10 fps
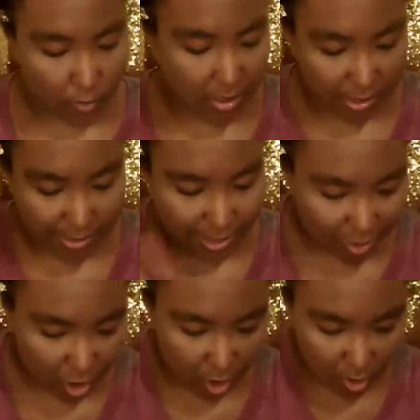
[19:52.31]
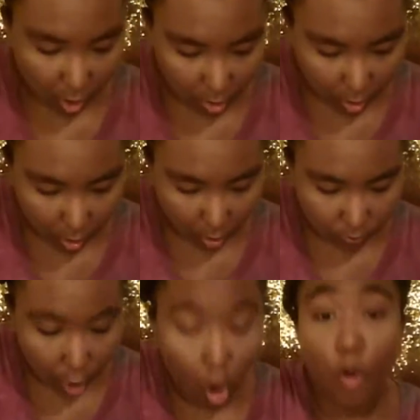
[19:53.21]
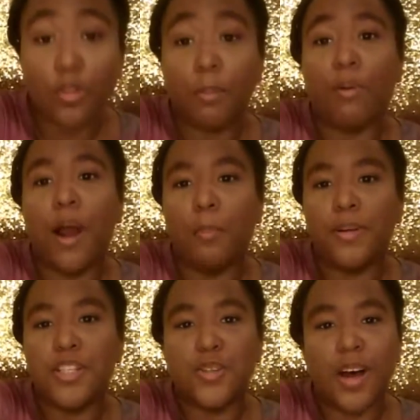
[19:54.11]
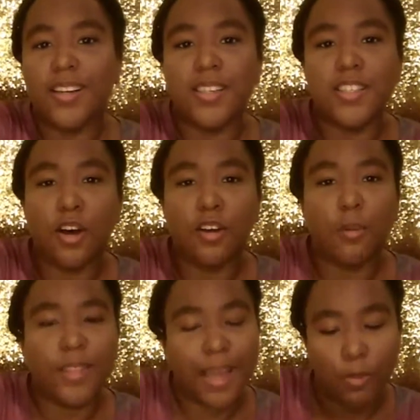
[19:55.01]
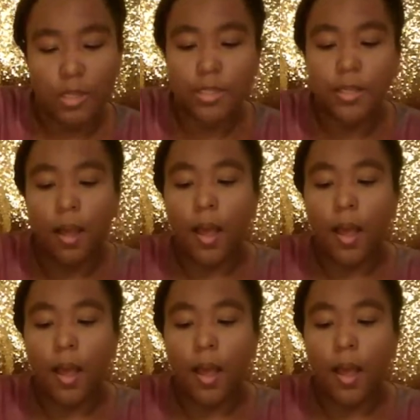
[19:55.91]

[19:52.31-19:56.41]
since I started talking to y'all. Oh, the brow pencil. I didn't tell y'all what that was.